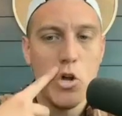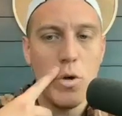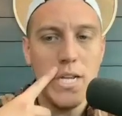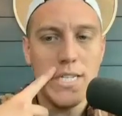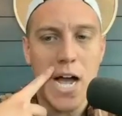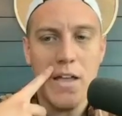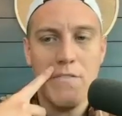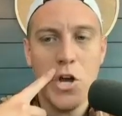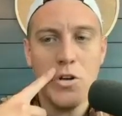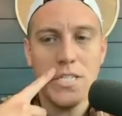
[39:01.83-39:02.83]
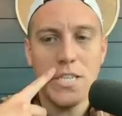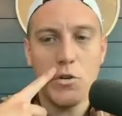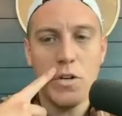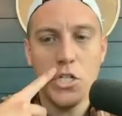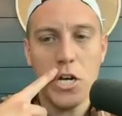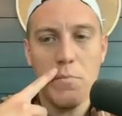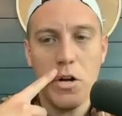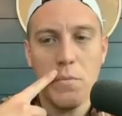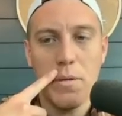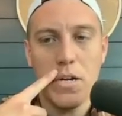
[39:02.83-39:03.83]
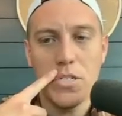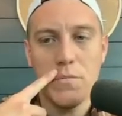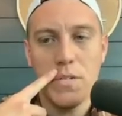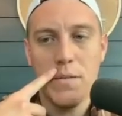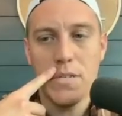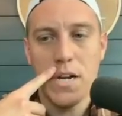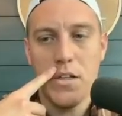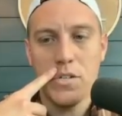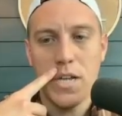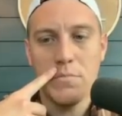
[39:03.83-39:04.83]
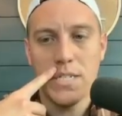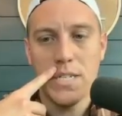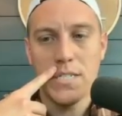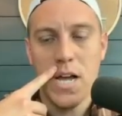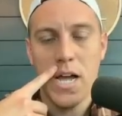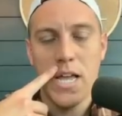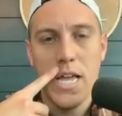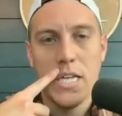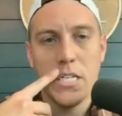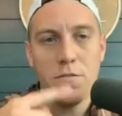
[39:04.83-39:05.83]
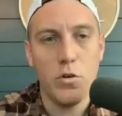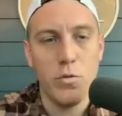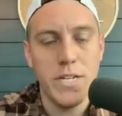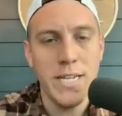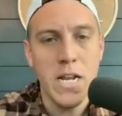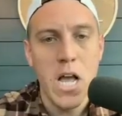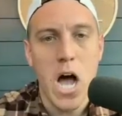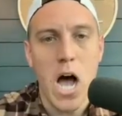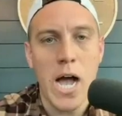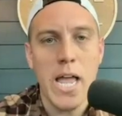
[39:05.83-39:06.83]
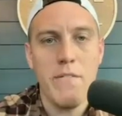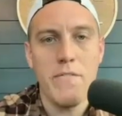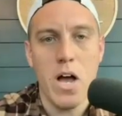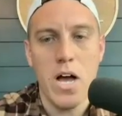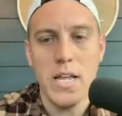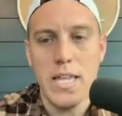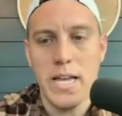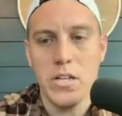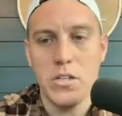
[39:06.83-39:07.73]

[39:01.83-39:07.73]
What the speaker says: Reese, I have noticed that the green check mark appears sometimes and other times it does not. Is this for a reason? I have, yeah.